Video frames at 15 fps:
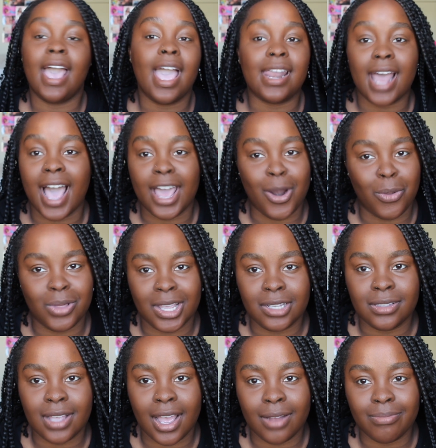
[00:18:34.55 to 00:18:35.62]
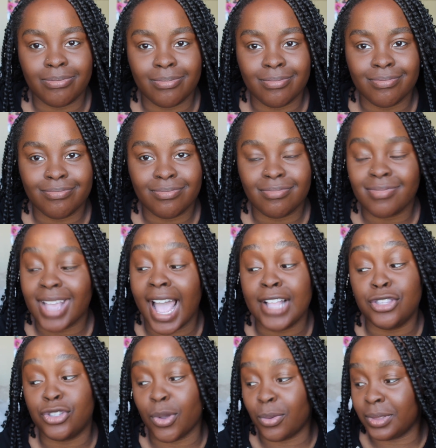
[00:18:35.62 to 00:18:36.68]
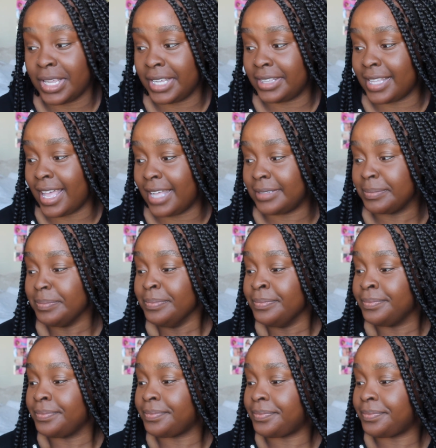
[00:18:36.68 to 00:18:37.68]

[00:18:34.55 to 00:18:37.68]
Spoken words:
and I don't like that. I don't like that.